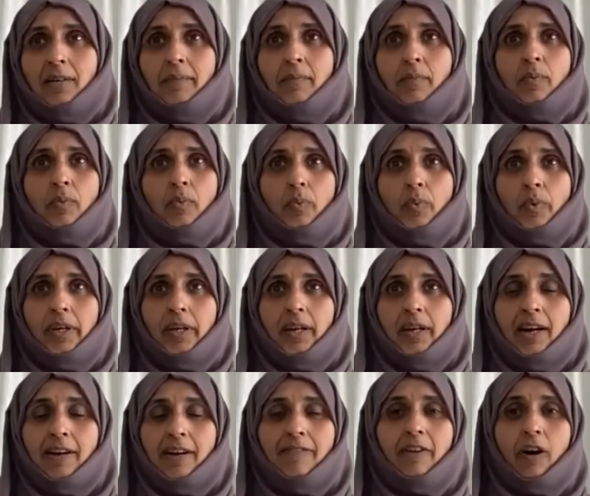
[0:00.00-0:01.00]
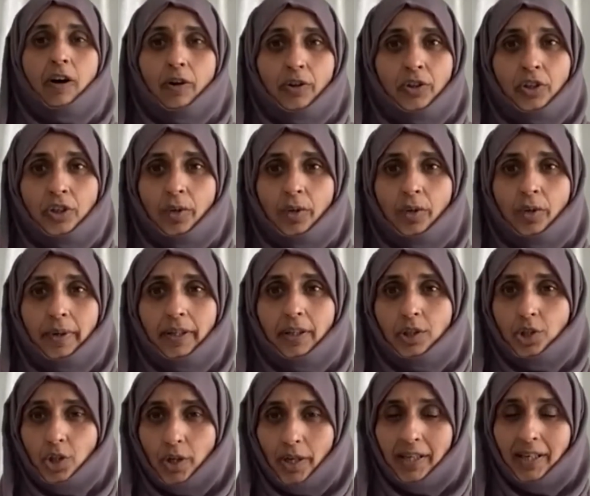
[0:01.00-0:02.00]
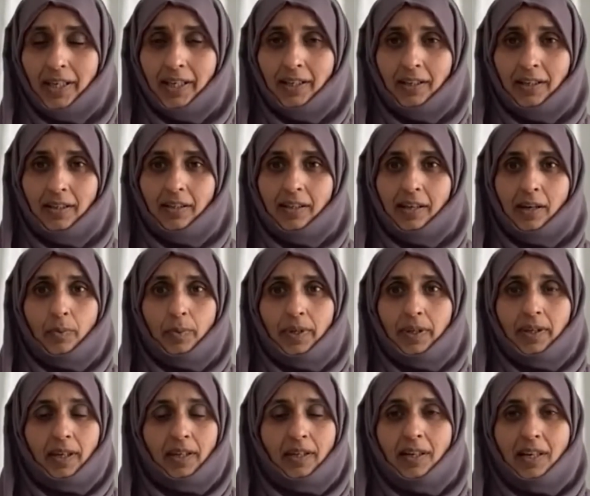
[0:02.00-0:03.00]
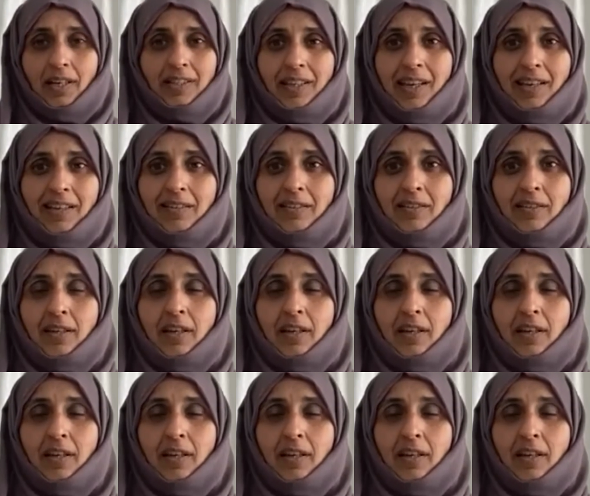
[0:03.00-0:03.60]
We have ongoing training that we can attend